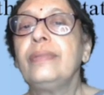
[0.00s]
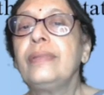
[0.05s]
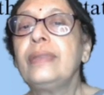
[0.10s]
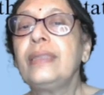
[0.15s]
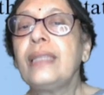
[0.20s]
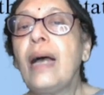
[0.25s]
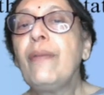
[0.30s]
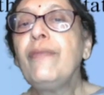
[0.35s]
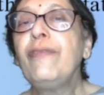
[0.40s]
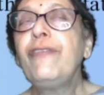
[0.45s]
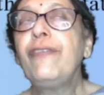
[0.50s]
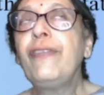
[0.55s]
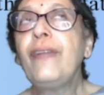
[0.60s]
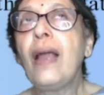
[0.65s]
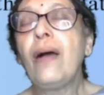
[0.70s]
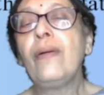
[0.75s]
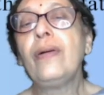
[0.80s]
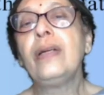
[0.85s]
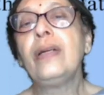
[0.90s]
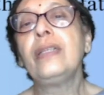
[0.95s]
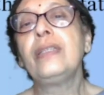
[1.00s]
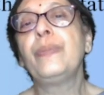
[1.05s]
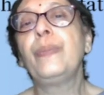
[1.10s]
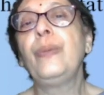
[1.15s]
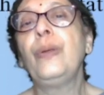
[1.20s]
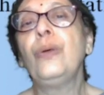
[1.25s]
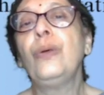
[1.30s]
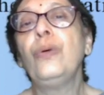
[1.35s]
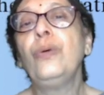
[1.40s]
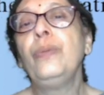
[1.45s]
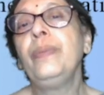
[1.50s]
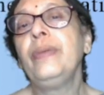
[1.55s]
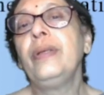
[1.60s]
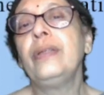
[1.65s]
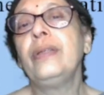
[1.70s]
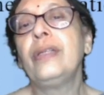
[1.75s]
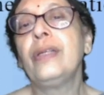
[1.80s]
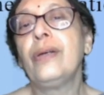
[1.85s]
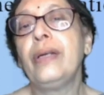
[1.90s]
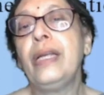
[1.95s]
Some flowers bloom
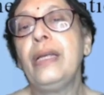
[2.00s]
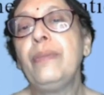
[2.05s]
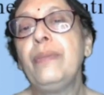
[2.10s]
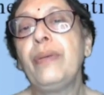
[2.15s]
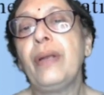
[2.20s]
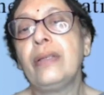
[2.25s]
in